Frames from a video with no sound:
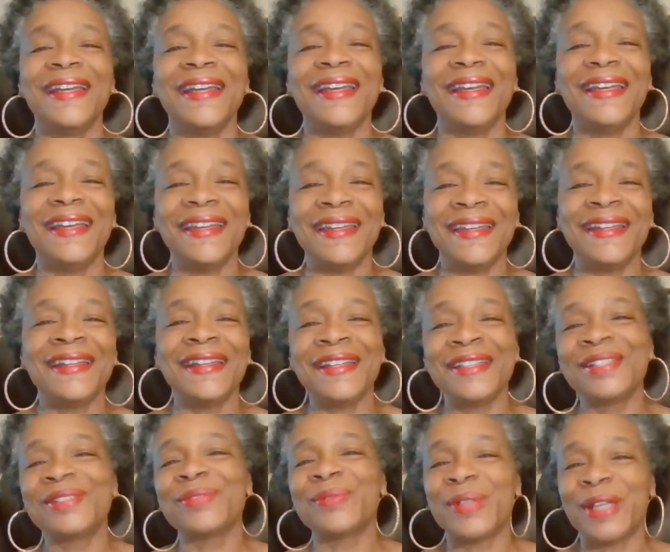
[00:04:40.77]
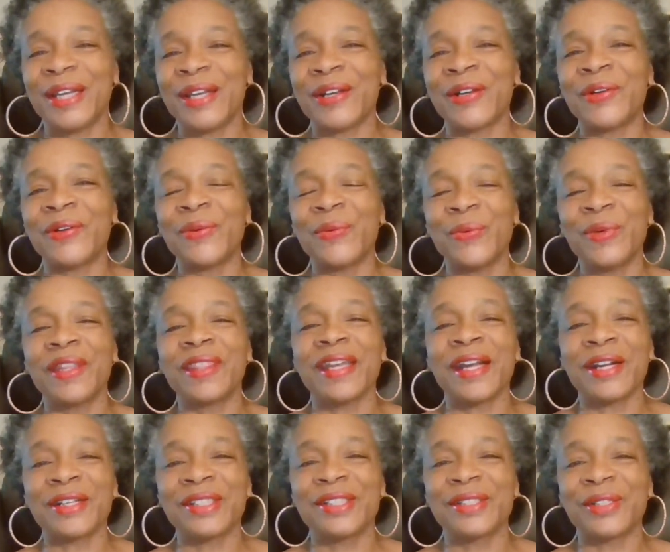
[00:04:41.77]
It is well with
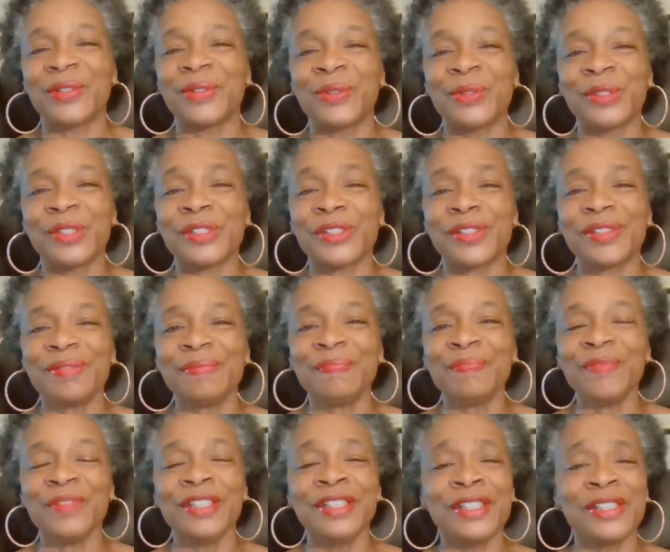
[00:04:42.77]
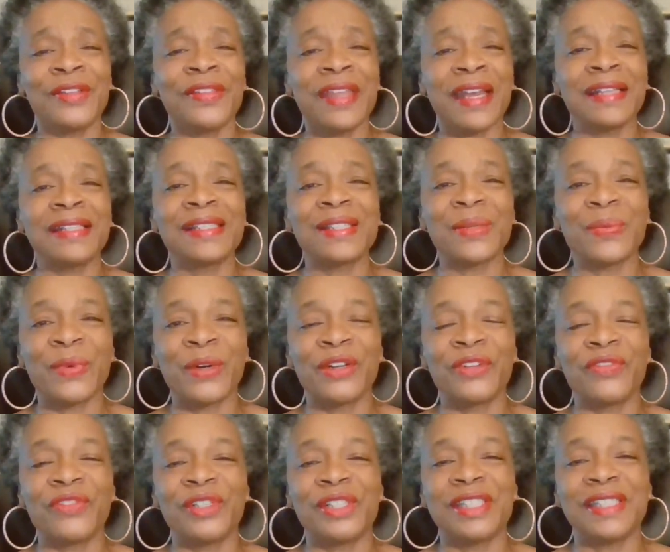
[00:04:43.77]
our souls. So that's the word
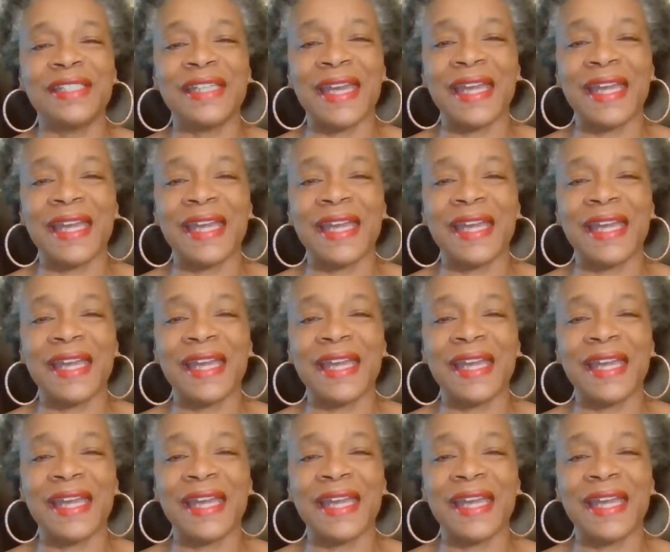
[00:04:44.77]
for today.